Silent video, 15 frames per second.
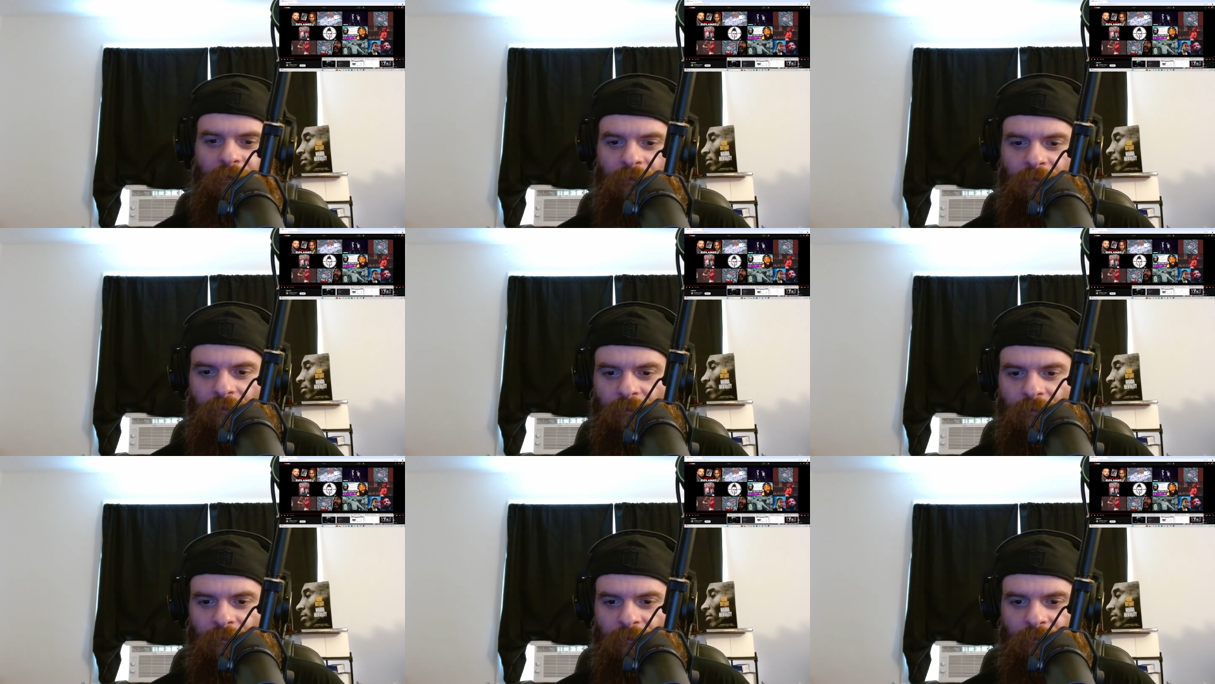
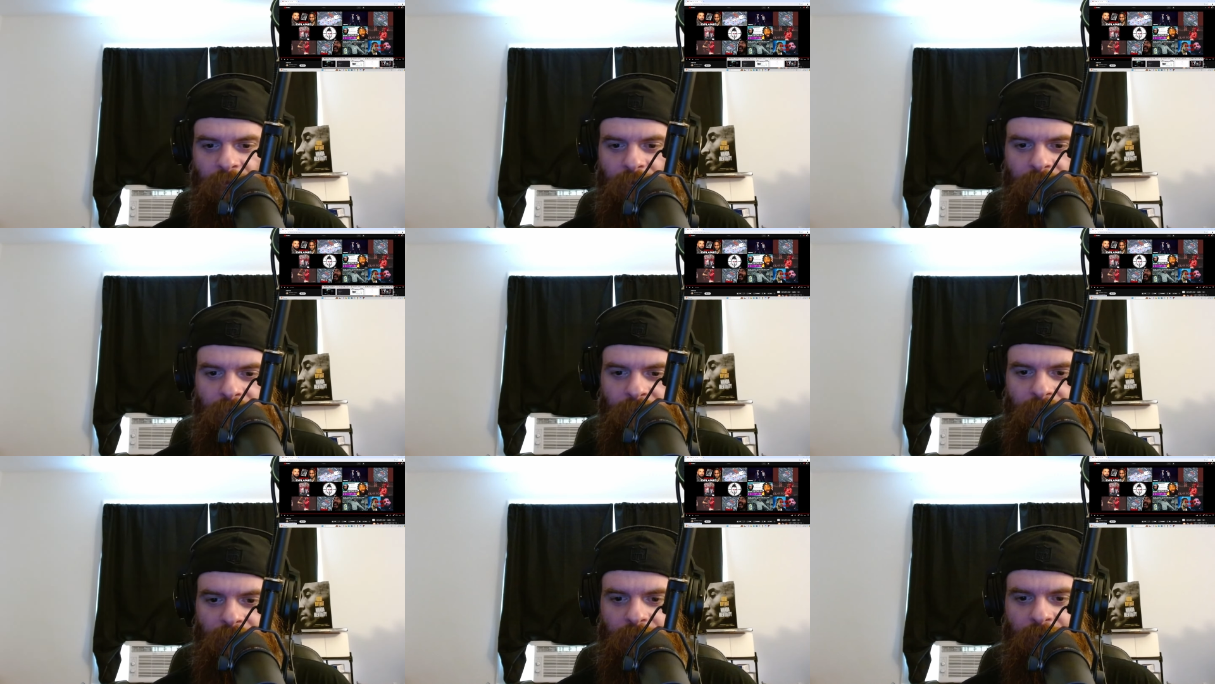
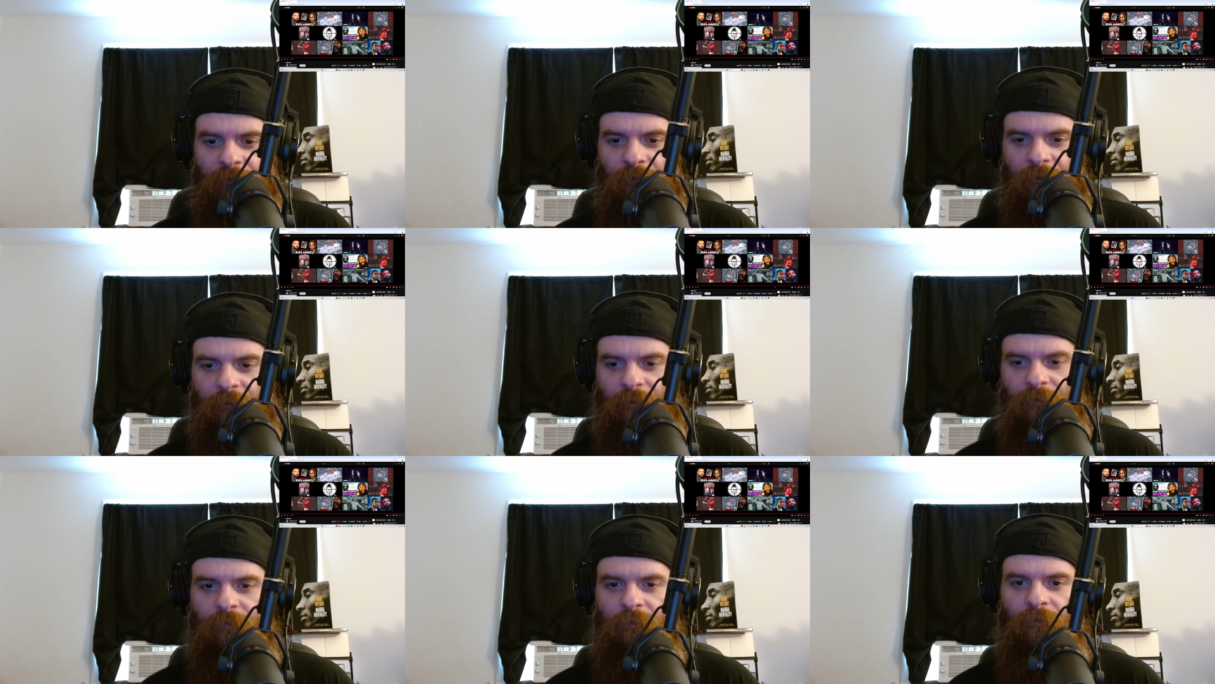
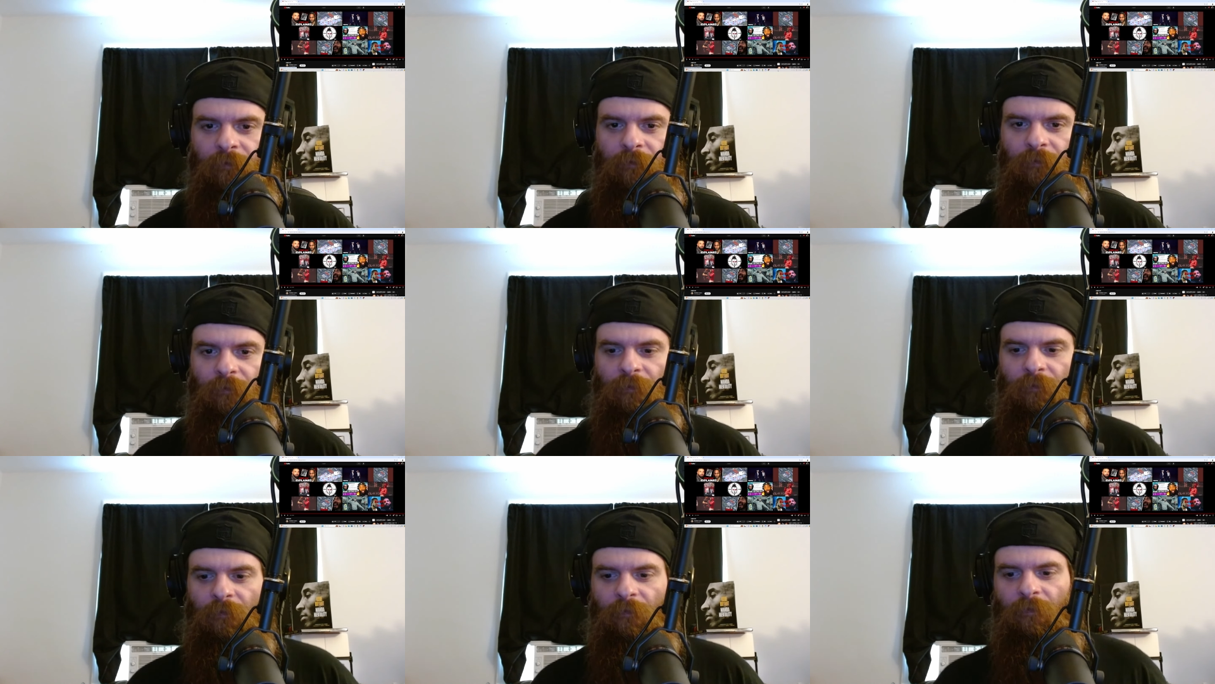
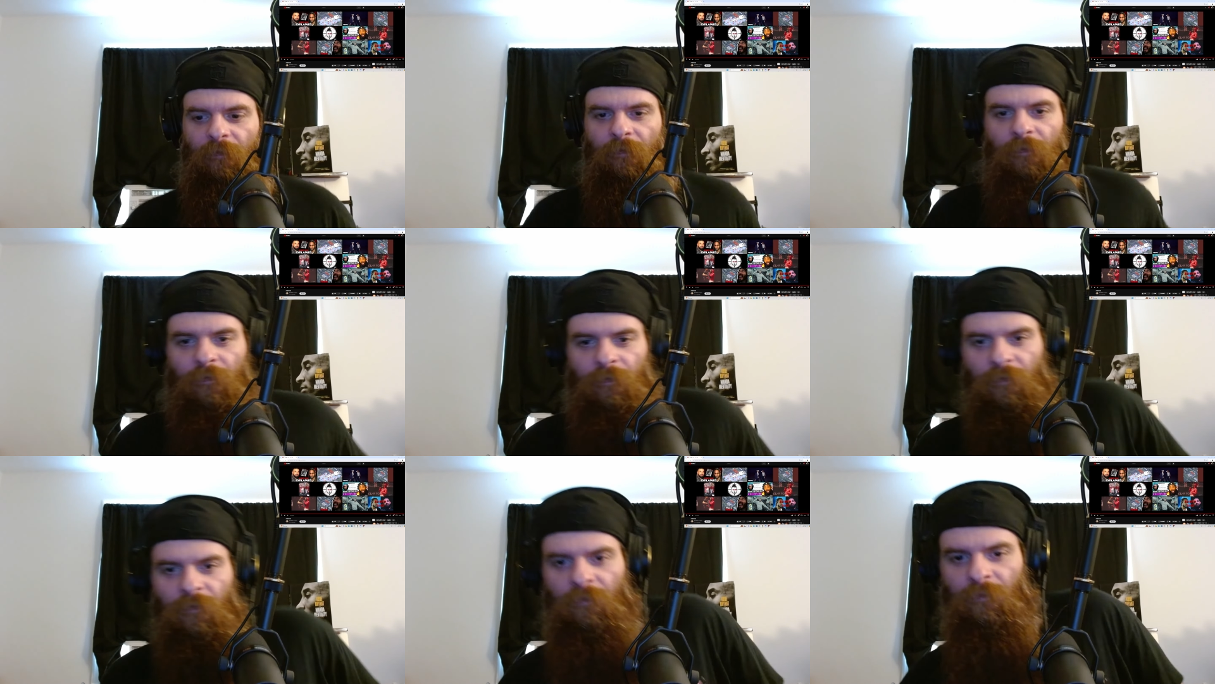
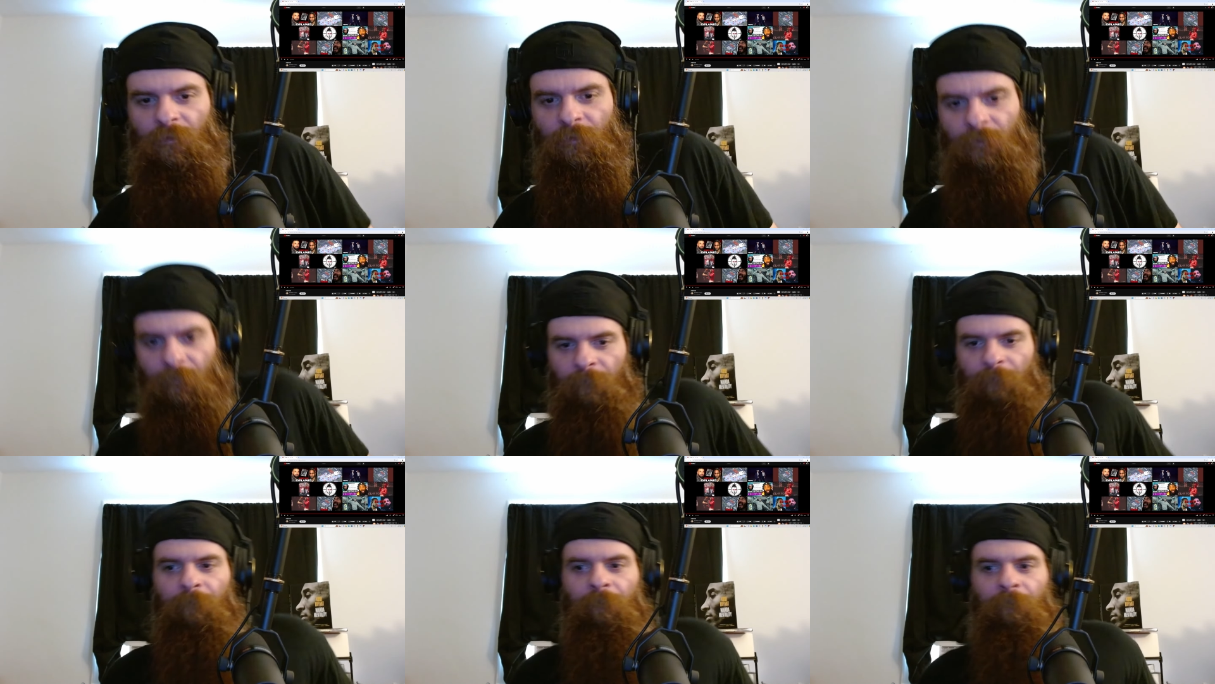
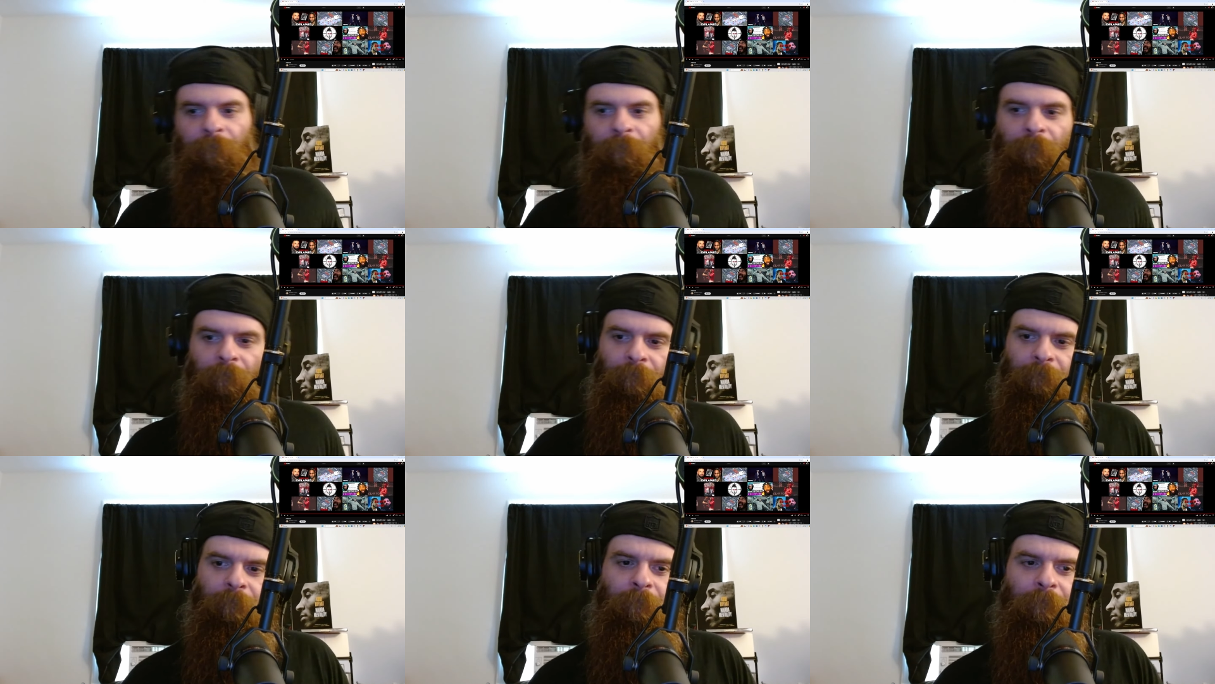
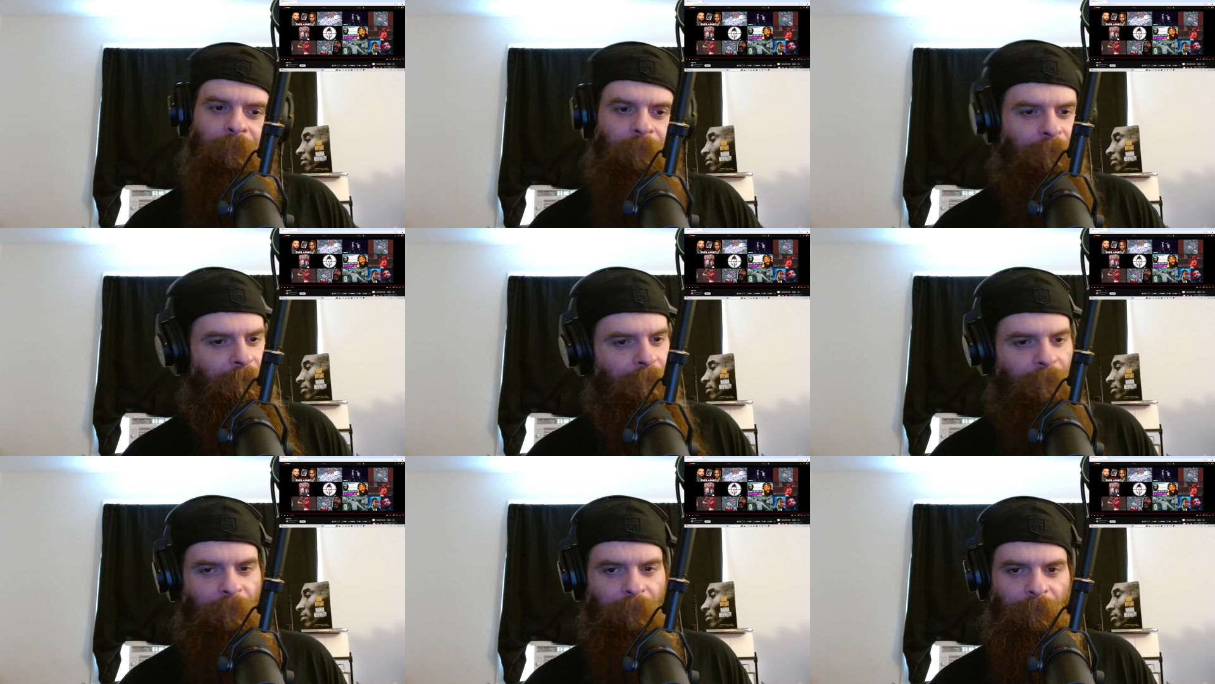
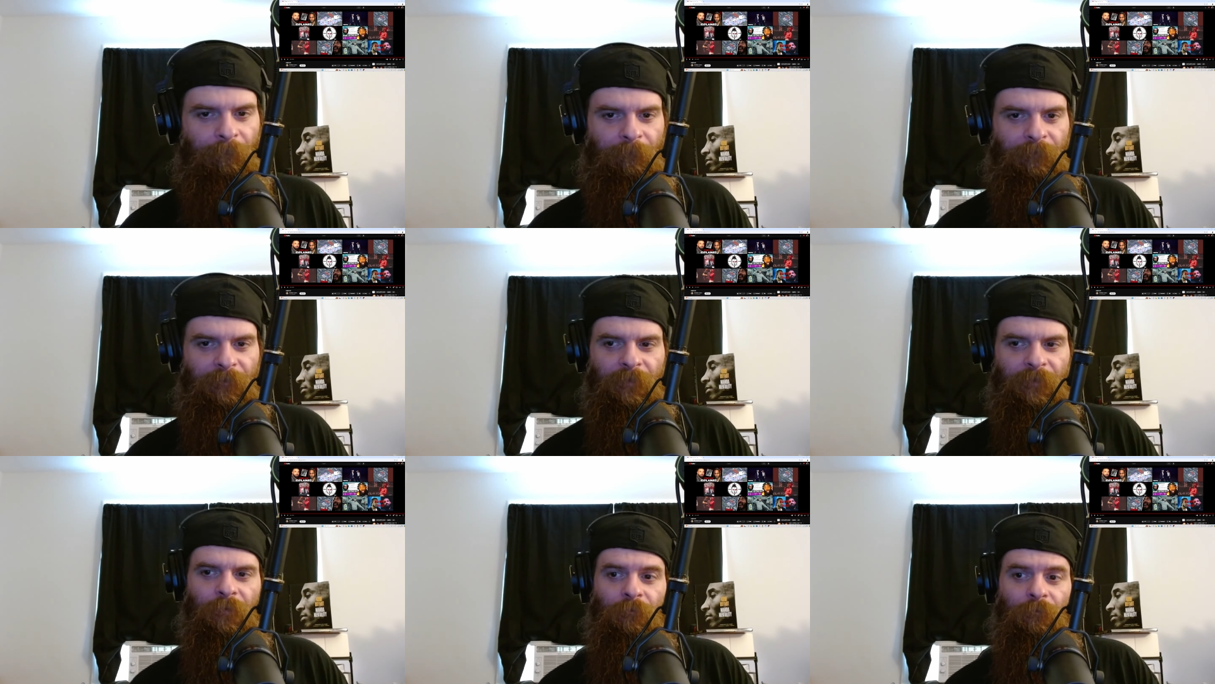Nothing is said.